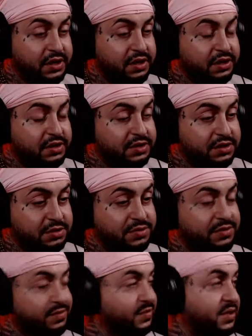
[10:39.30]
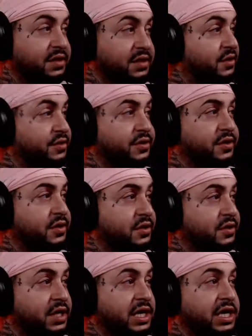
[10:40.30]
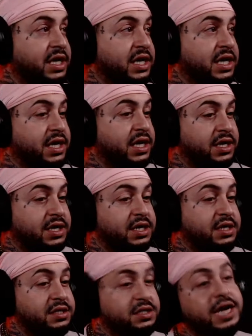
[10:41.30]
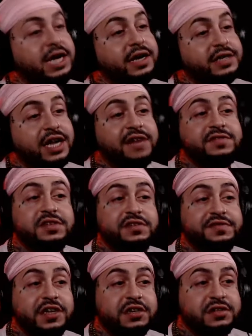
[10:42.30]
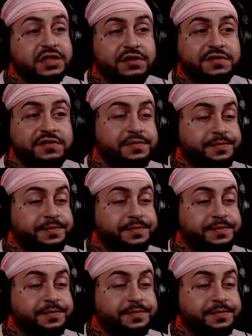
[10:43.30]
She was a little girl. She got a knife to defend herself.